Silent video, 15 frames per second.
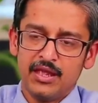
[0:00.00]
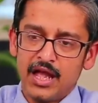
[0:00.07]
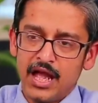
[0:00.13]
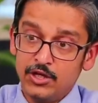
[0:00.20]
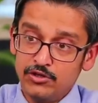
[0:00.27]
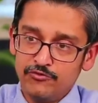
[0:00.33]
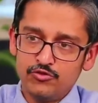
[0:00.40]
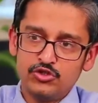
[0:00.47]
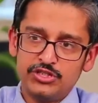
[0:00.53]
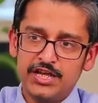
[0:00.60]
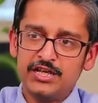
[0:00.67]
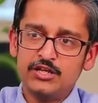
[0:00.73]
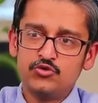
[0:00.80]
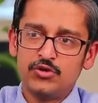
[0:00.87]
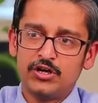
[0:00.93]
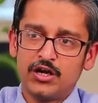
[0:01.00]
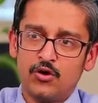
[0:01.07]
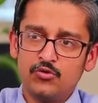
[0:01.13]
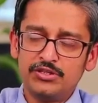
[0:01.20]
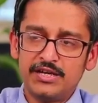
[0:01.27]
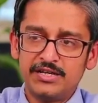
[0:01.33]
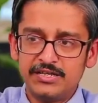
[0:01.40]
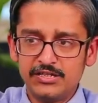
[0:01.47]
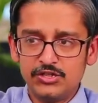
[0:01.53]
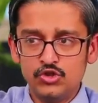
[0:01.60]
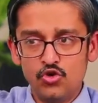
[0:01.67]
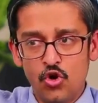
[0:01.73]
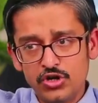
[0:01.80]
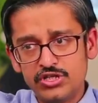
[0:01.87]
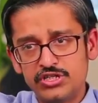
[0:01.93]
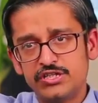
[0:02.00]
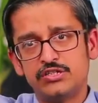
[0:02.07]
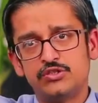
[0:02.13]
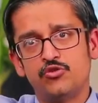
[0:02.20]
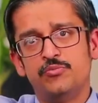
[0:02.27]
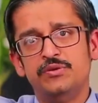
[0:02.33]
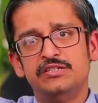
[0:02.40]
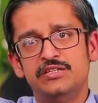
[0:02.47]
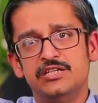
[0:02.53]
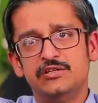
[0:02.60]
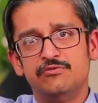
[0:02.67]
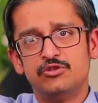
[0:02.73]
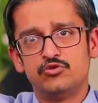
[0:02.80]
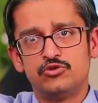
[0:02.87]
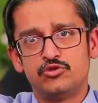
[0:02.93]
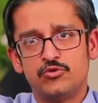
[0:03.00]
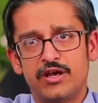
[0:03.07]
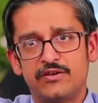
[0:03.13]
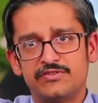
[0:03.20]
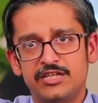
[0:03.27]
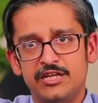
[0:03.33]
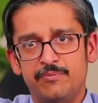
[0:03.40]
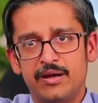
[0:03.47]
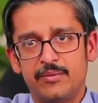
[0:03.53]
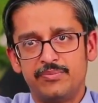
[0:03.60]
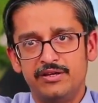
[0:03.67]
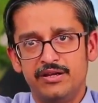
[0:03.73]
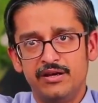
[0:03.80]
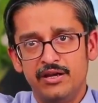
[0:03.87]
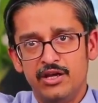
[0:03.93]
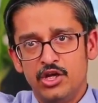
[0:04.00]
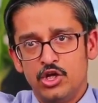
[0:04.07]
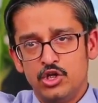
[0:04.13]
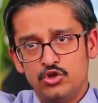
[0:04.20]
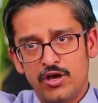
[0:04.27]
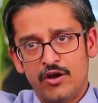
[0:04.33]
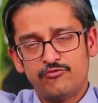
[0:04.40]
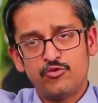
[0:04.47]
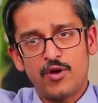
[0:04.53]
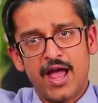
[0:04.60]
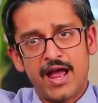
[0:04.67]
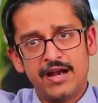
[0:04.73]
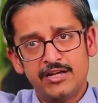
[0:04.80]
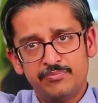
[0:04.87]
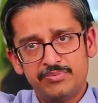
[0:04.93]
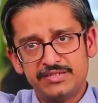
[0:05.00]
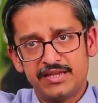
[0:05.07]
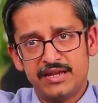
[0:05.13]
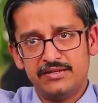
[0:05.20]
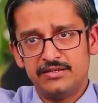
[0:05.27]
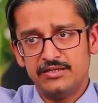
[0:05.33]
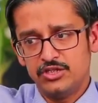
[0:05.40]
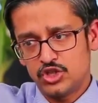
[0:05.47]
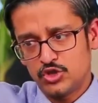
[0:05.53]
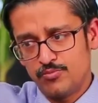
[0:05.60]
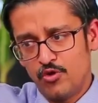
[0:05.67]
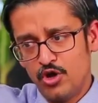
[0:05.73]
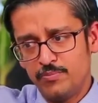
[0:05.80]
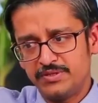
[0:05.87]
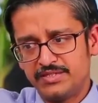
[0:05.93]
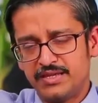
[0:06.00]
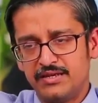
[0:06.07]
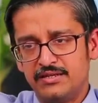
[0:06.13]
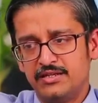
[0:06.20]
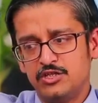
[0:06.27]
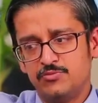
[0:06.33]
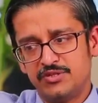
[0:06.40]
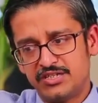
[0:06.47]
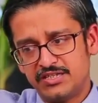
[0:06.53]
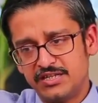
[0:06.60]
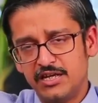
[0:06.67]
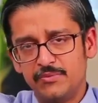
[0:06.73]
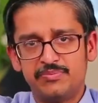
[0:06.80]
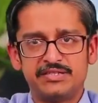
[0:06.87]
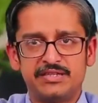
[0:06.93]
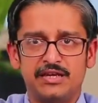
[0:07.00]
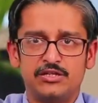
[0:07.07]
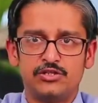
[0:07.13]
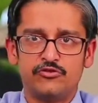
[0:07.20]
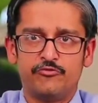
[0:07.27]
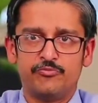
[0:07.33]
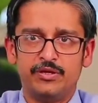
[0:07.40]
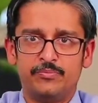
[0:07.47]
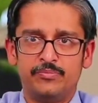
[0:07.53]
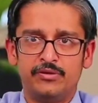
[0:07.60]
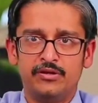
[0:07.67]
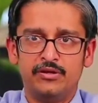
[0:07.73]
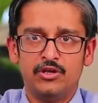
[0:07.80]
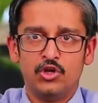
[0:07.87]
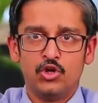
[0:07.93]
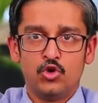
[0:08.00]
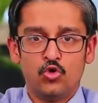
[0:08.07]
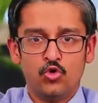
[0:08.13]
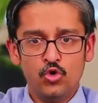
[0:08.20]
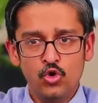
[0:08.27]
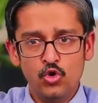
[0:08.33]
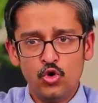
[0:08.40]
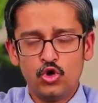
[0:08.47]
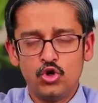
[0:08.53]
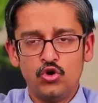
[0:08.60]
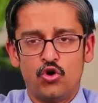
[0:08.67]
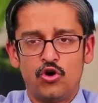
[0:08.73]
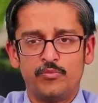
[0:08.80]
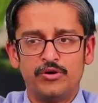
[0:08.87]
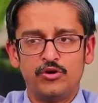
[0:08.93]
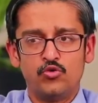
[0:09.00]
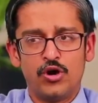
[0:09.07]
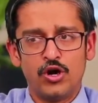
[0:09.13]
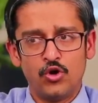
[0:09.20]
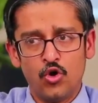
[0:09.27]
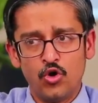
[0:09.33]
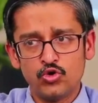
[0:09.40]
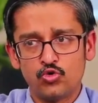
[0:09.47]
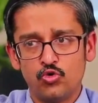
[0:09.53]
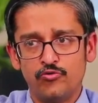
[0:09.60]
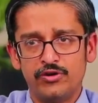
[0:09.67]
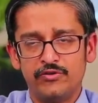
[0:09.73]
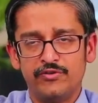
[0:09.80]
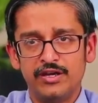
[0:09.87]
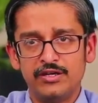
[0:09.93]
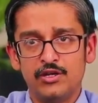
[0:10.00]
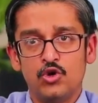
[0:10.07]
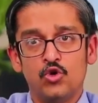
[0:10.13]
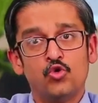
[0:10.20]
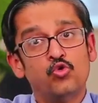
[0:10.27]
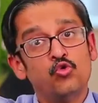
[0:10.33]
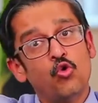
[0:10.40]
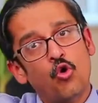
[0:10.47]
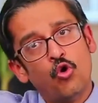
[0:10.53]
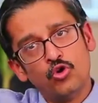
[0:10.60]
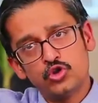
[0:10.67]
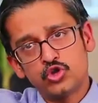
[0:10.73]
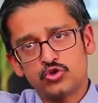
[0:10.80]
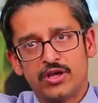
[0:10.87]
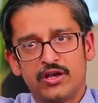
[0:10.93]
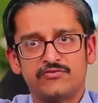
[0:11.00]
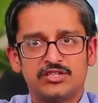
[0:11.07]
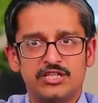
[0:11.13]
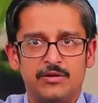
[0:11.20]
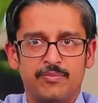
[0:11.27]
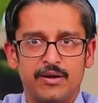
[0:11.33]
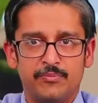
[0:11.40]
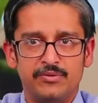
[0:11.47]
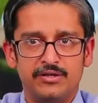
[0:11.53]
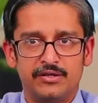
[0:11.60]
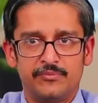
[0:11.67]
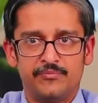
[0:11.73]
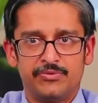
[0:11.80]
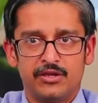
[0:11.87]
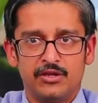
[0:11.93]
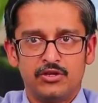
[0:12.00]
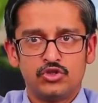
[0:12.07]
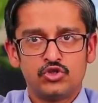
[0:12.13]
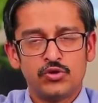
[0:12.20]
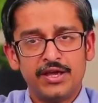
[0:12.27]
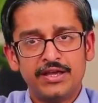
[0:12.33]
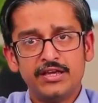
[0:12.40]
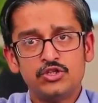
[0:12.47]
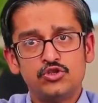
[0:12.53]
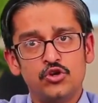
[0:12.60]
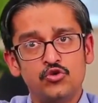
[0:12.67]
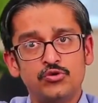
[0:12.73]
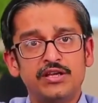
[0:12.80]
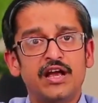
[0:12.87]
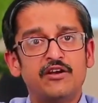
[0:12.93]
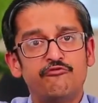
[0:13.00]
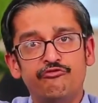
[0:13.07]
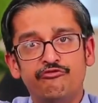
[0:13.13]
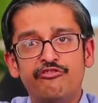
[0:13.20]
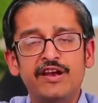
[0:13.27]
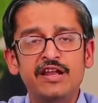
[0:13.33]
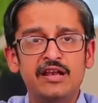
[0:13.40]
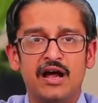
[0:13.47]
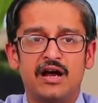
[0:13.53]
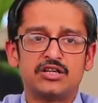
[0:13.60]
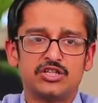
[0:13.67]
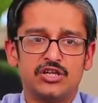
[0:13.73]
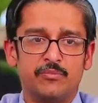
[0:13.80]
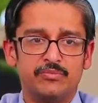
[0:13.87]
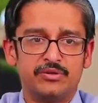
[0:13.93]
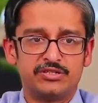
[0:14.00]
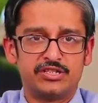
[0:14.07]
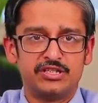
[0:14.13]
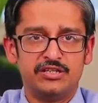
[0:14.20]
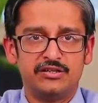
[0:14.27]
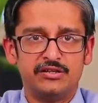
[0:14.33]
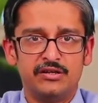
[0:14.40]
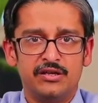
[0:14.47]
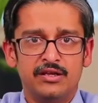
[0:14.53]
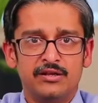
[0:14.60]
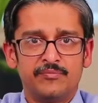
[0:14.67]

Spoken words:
And you have to take into account that it is not just the obese individuals who have sleep apnea. You have to add a percentage, a small percentage, but still a percentage of people who look normal, who are not overweight, who also have sleep apnea. So I guess you're looking at very large numbers here.